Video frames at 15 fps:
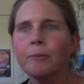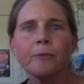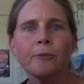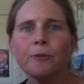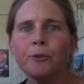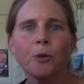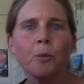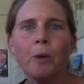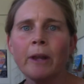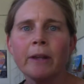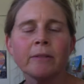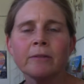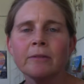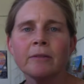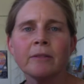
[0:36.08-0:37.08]
for what
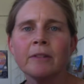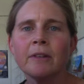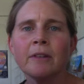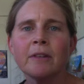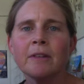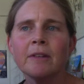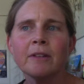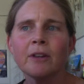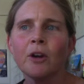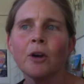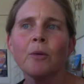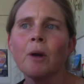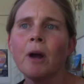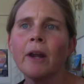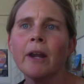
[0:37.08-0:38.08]

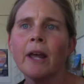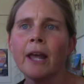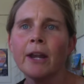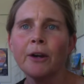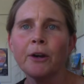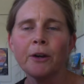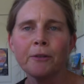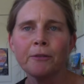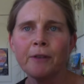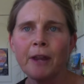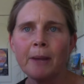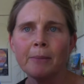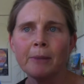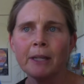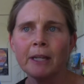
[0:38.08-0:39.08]
Karana and her
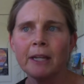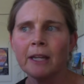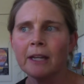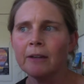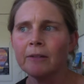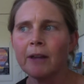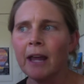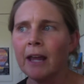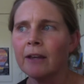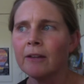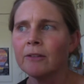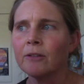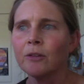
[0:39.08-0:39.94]
family and